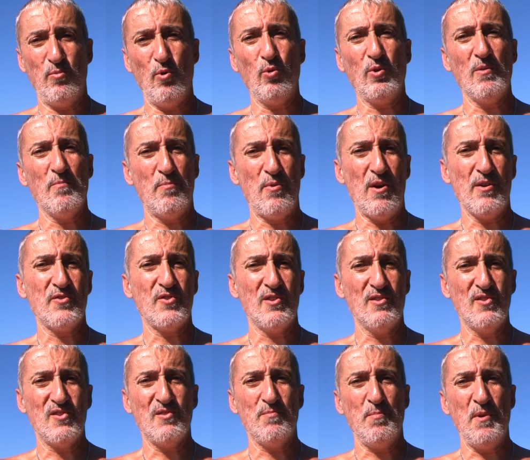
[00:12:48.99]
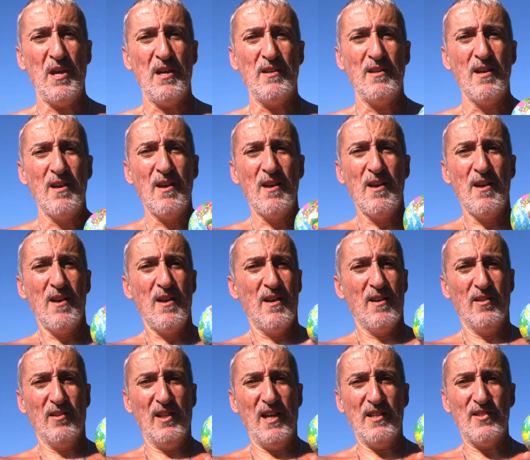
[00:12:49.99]
Broken balls can spin.
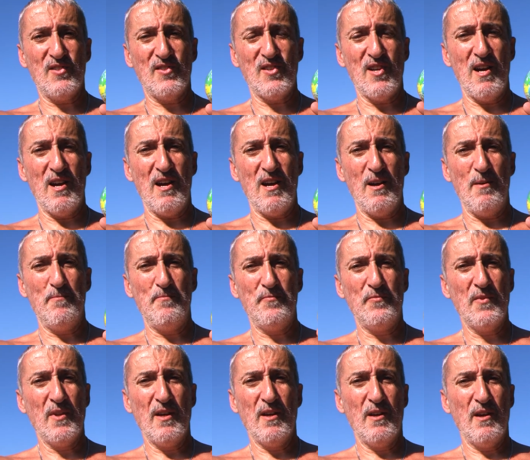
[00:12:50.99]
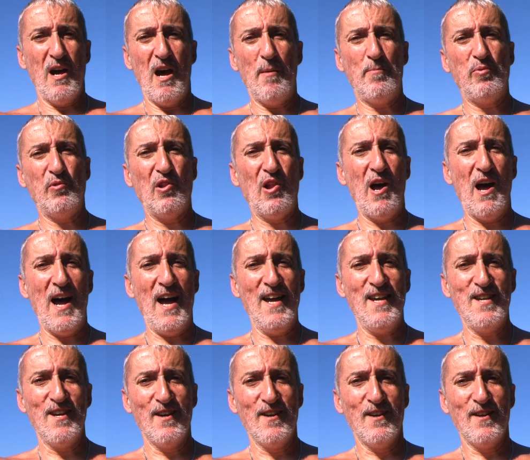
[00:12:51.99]
Let's
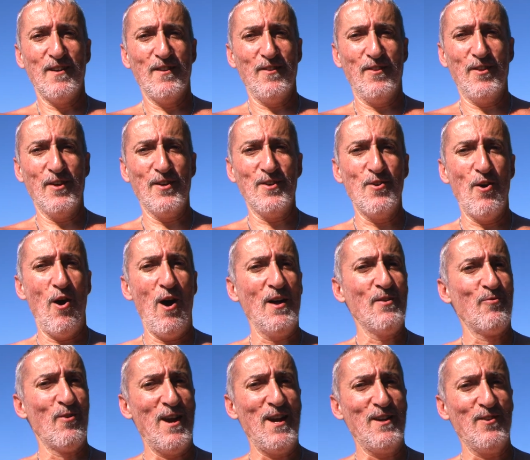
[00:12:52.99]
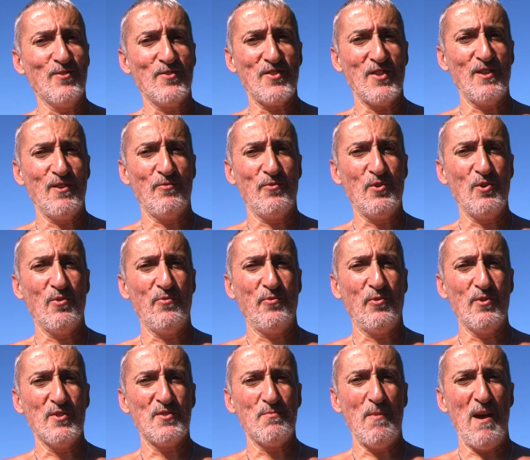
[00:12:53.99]
apply the non-radial centrifugal
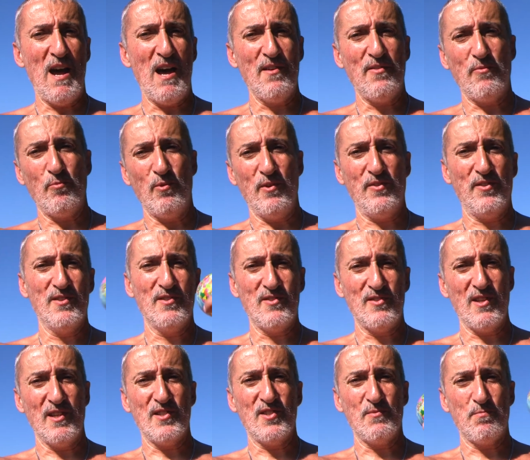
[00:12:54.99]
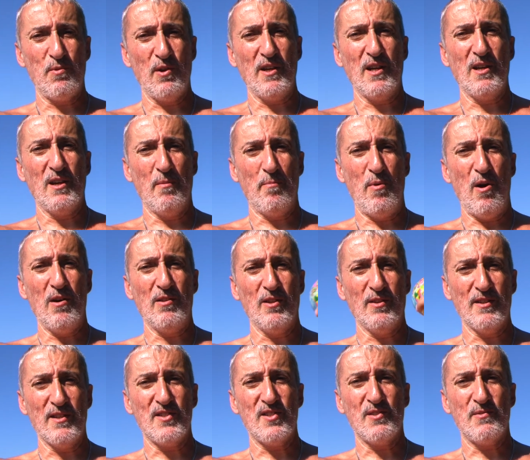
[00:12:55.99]
force math, which is like springing a ball
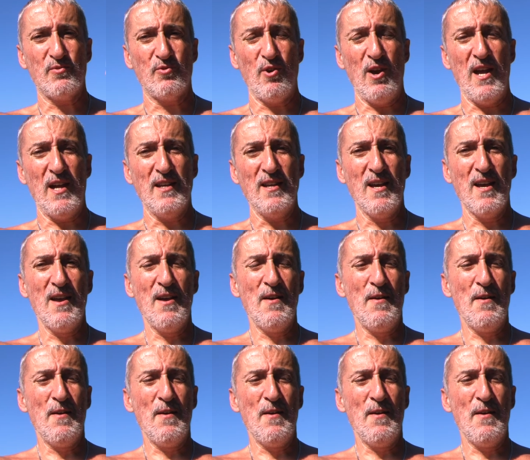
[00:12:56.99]
on a string.